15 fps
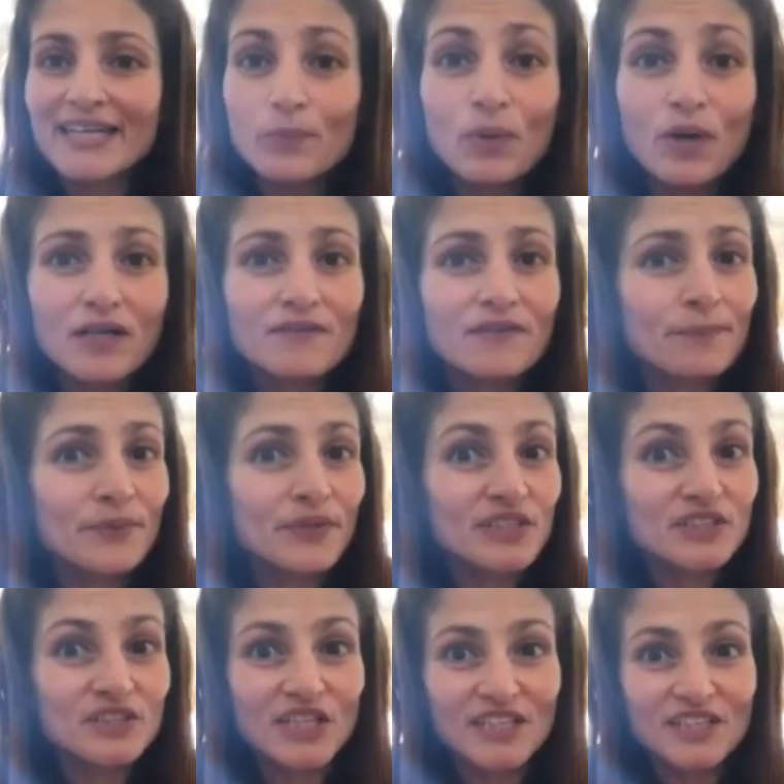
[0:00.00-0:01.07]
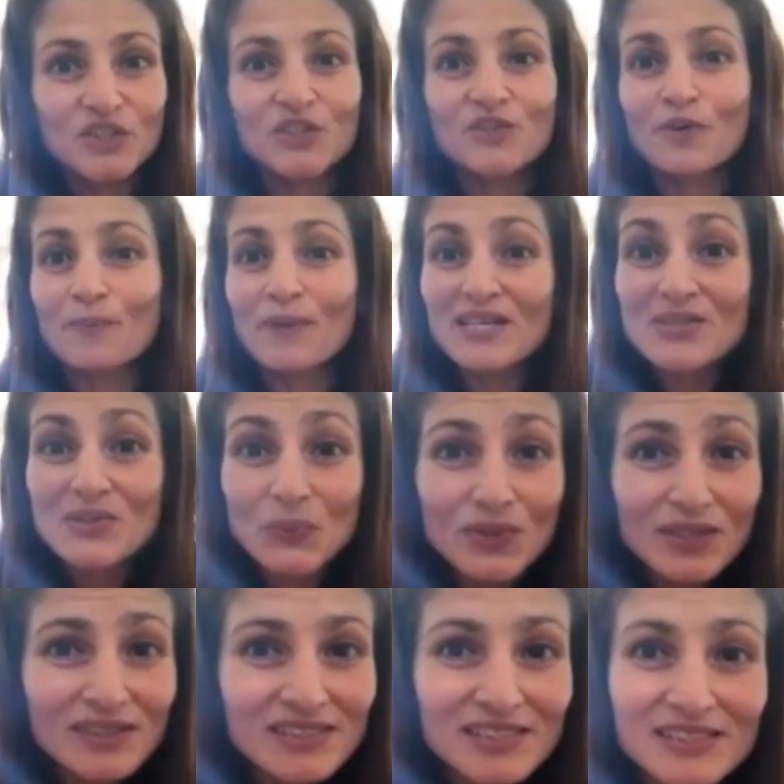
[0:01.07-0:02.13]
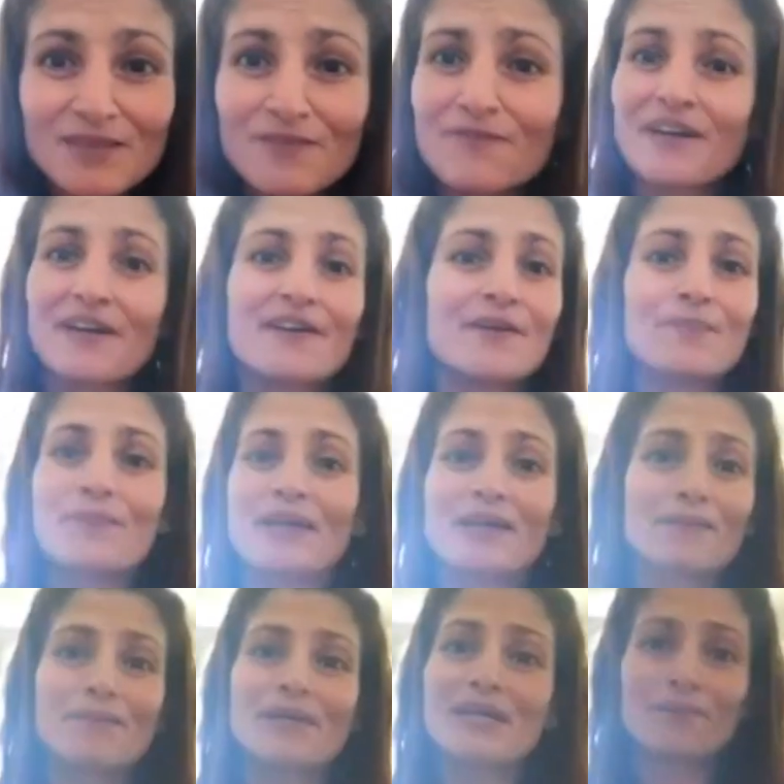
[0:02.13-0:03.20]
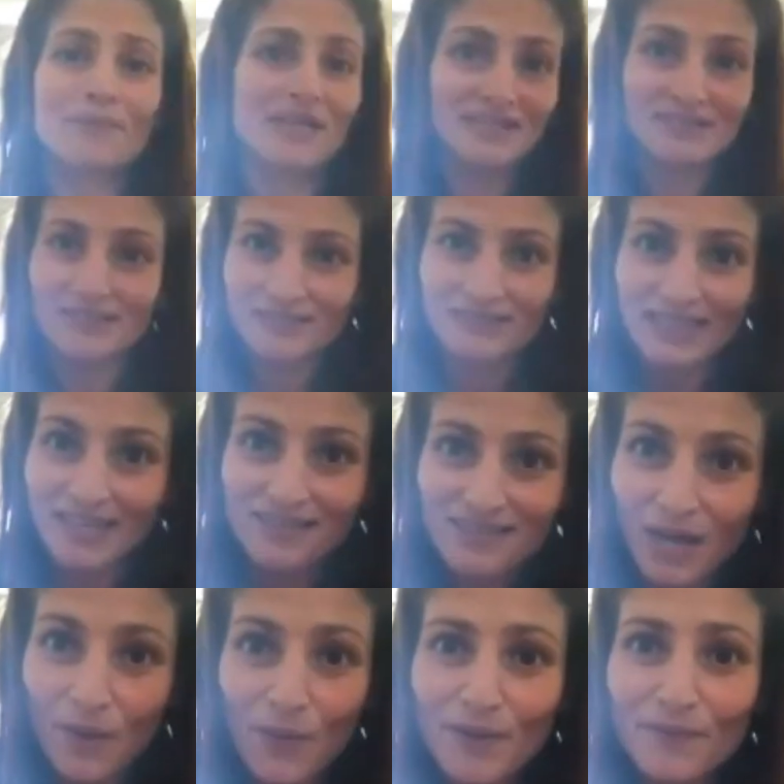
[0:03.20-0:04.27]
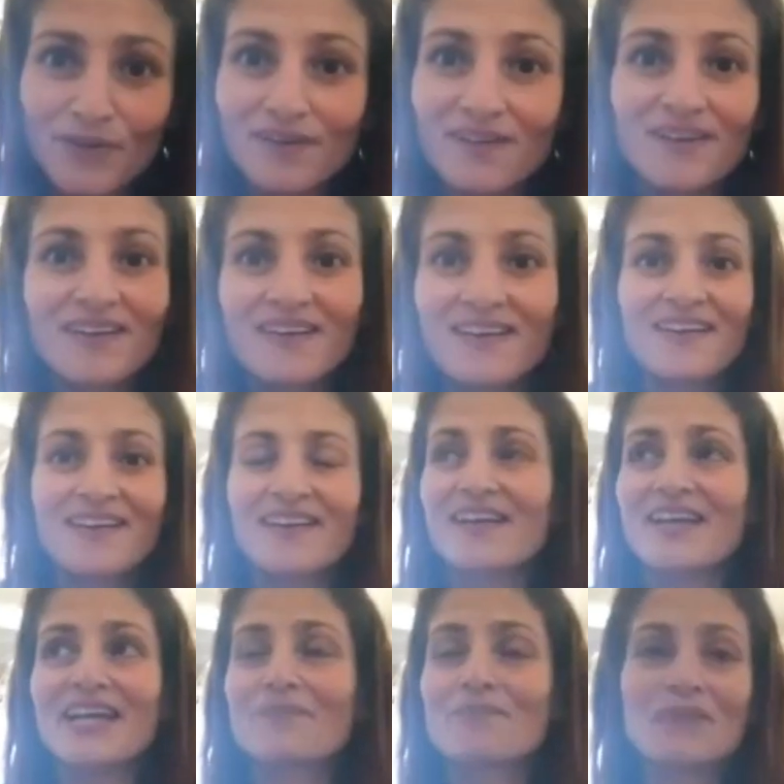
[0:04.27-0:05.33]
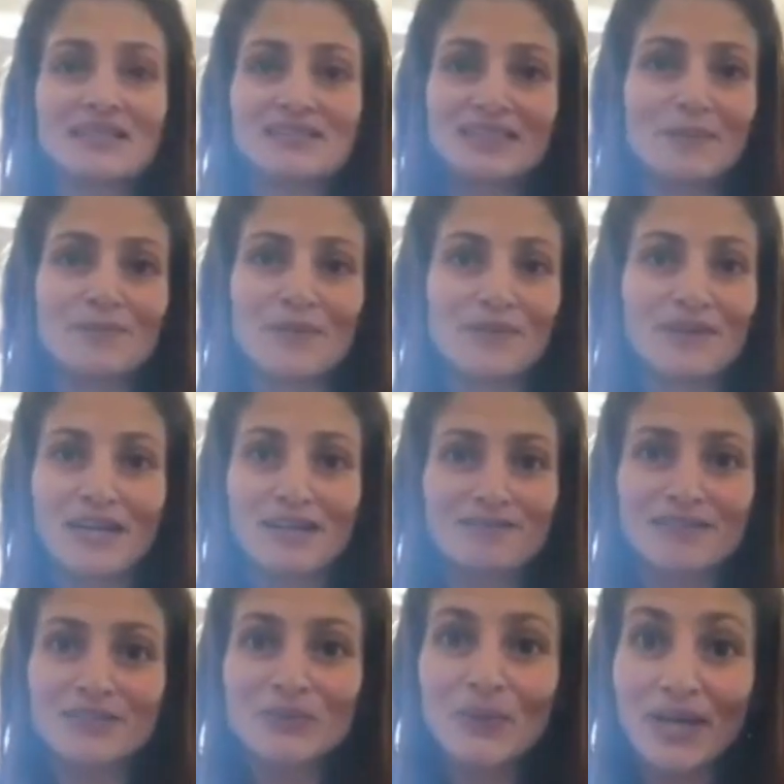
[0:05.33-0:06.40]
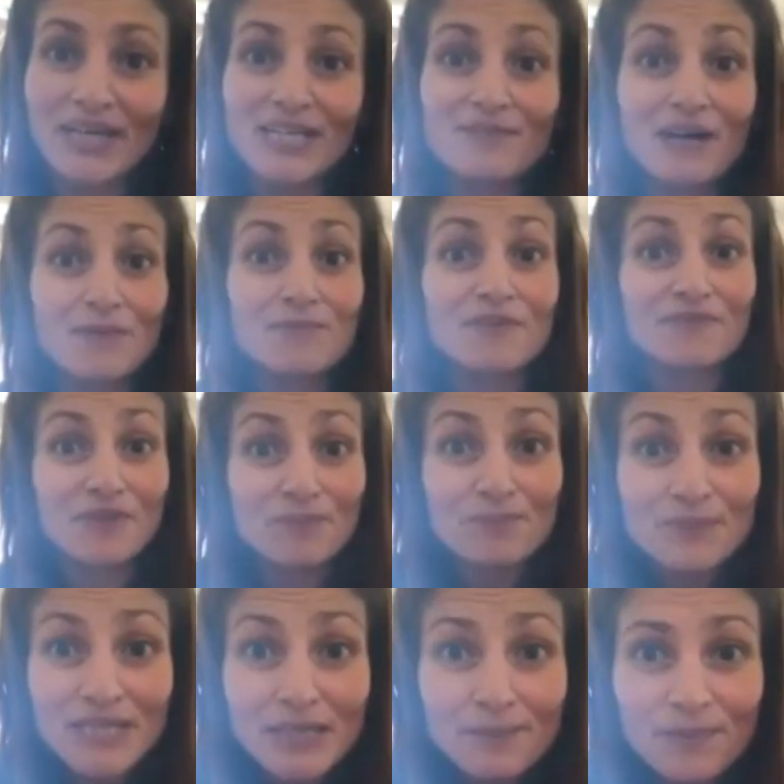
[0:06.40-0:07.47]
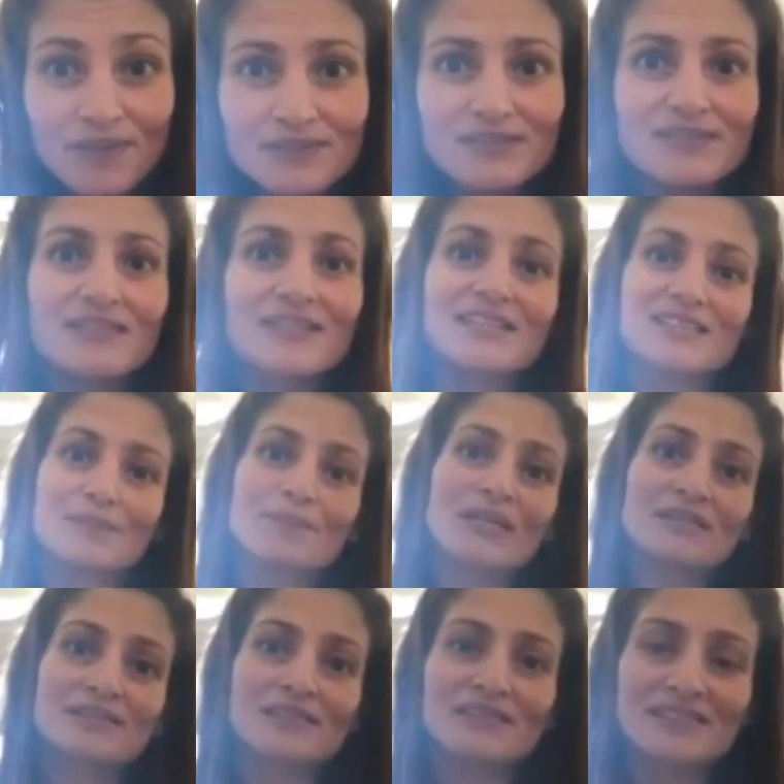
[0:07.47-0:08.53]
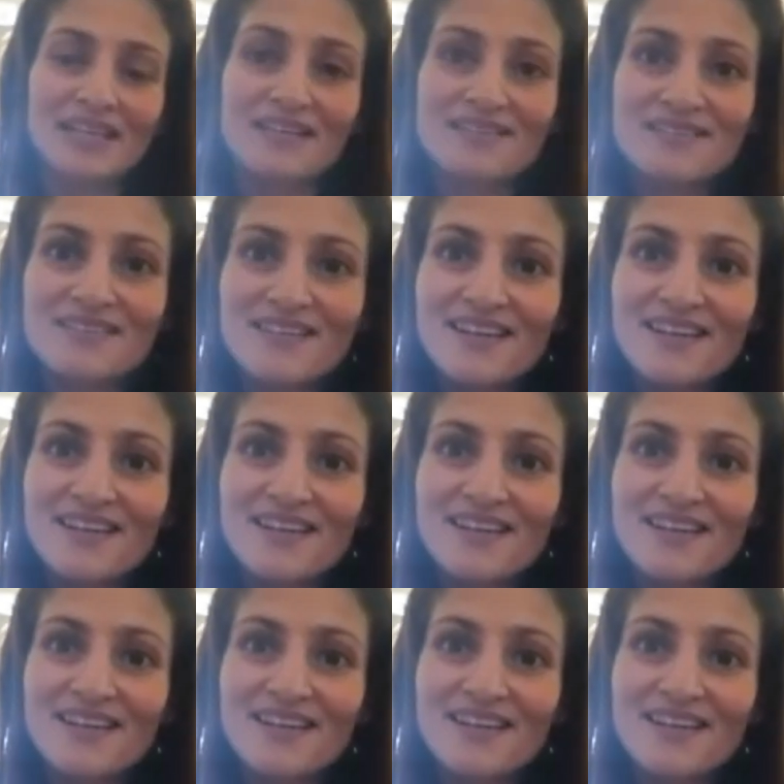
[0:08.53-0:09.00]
word of appreciation for my students is a very big success. However, it may seem irrelevant to anyone, but for me personally, it's a big success.